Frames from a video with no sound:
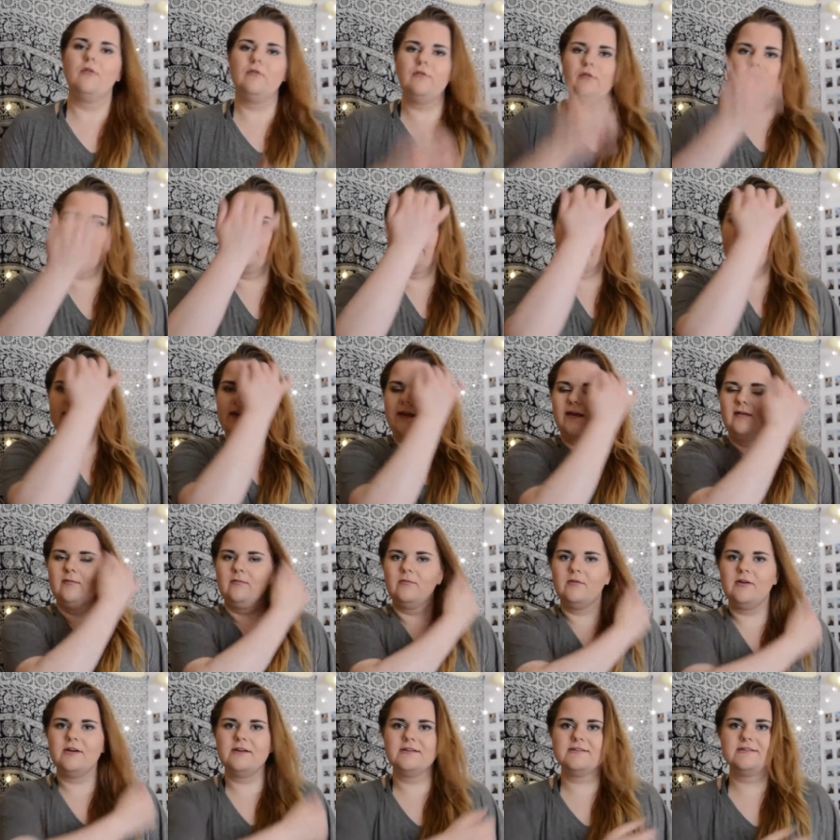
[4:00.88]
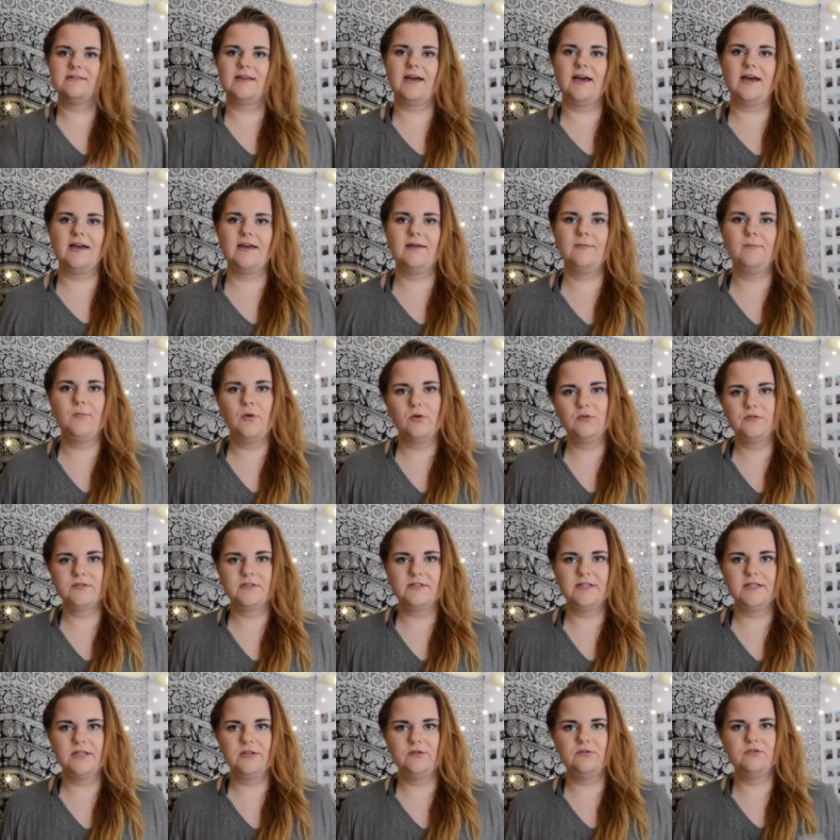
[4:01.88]
For cameras, I
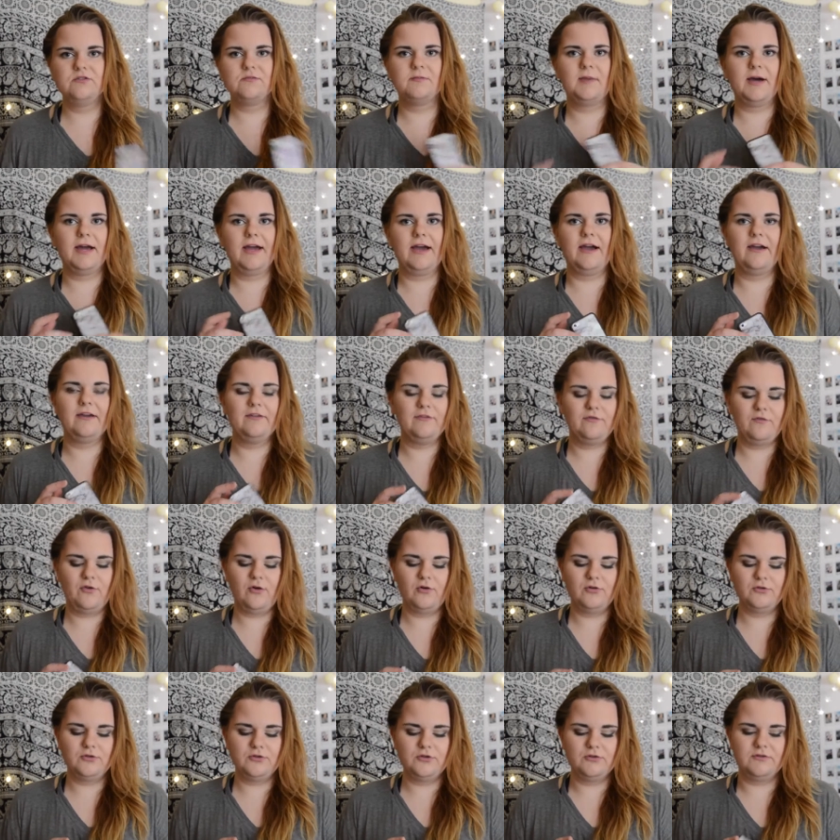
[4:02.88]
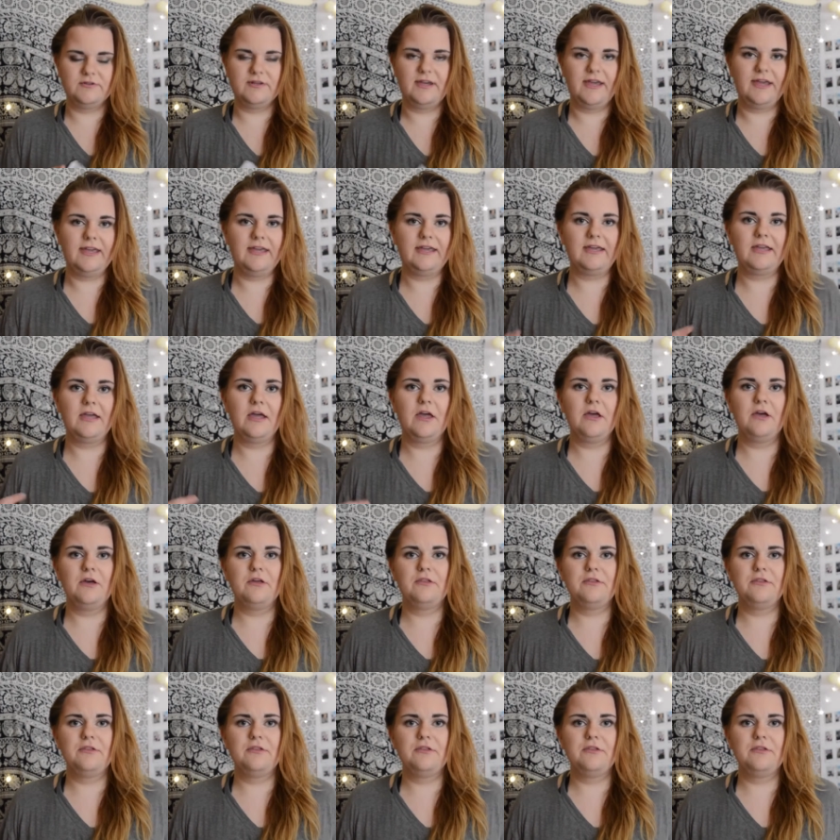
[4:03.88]
mostly use my iPhone to take